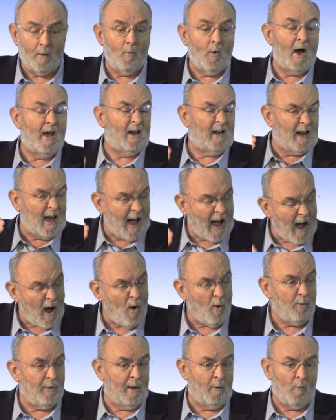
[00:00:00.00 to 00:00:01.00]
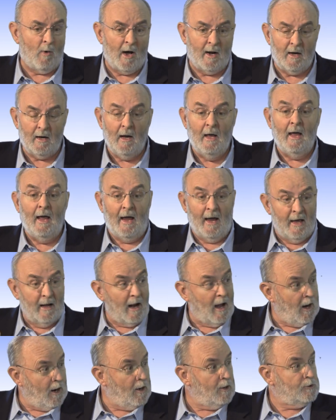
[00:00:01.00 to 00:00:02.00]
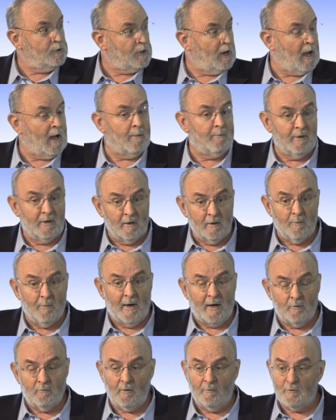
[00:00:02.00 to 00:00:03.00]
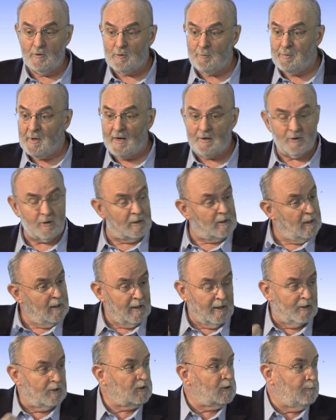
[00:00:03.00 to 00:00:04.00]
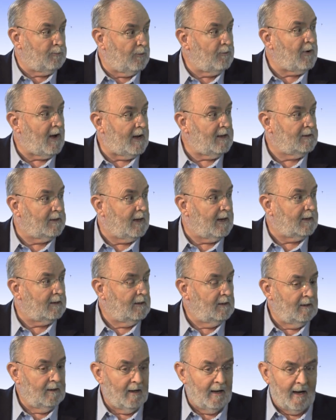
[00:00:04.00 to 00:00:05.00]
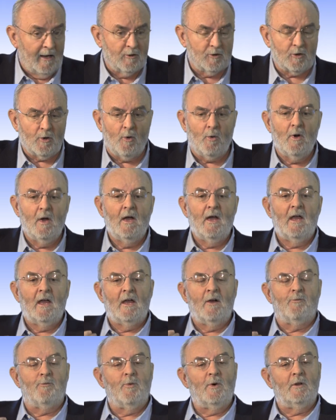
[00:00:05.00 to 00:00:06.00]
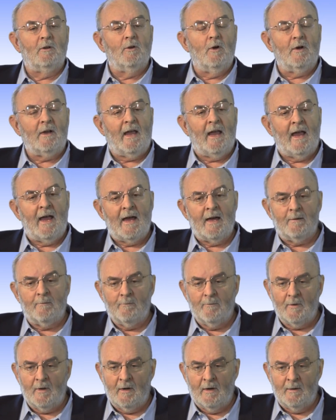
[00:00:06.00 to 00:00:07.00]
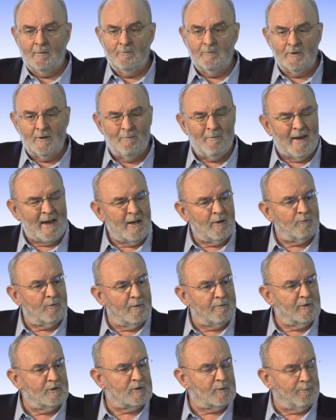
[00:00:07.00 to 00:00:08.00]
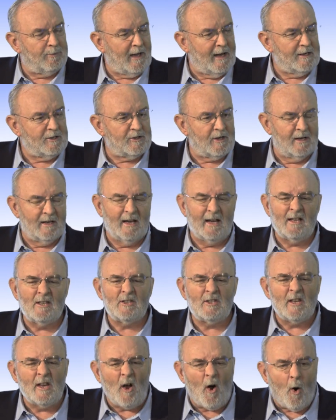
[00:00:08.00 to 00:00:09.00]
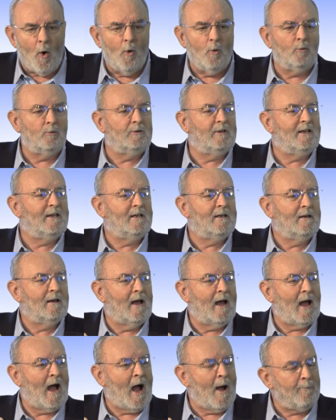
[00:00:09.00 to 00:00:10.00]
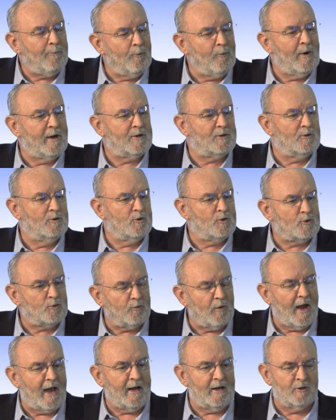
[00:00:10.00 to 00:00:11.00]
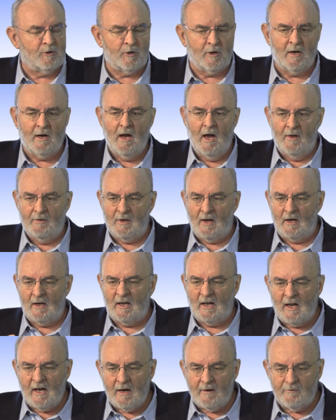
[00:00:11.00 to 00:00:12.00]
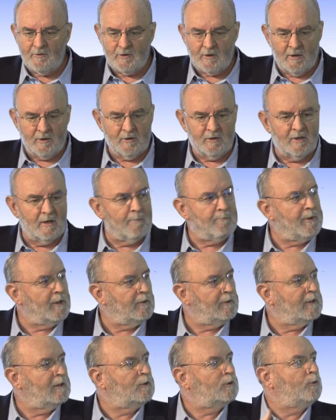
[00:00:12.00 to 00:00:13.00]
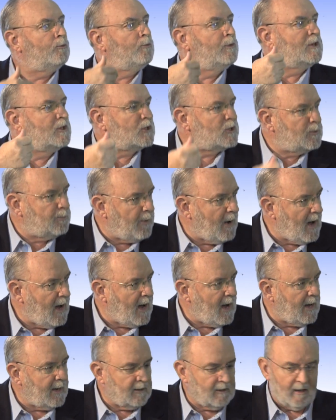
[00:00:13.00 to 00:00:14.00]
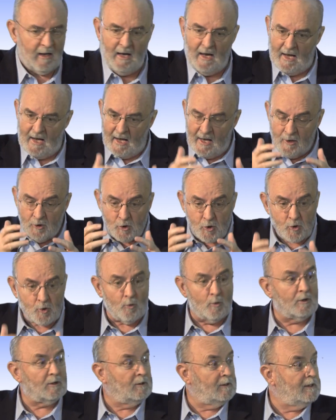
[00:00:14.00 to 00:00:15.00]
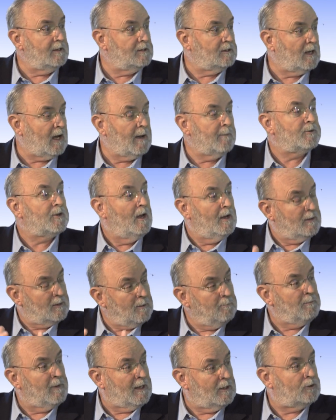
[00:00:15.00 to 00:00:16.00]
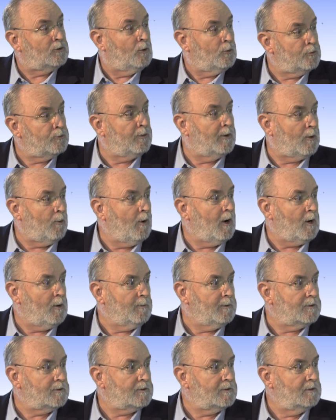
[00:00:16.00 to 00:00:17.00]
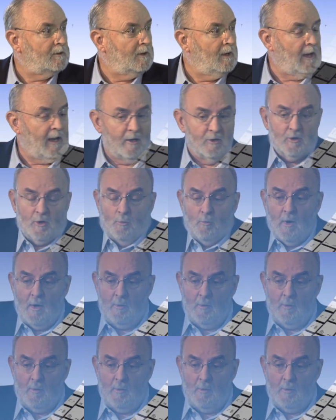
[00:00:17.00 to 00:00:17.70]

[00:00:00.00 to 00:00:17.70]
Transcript: they want it, how they want it, and our job in a demand-driven supply chain is to provide that. And so if we look at demand-driven supply chain, it's the only operation strategy that gives us the ability to respond in short lead times to meet those requirements. And so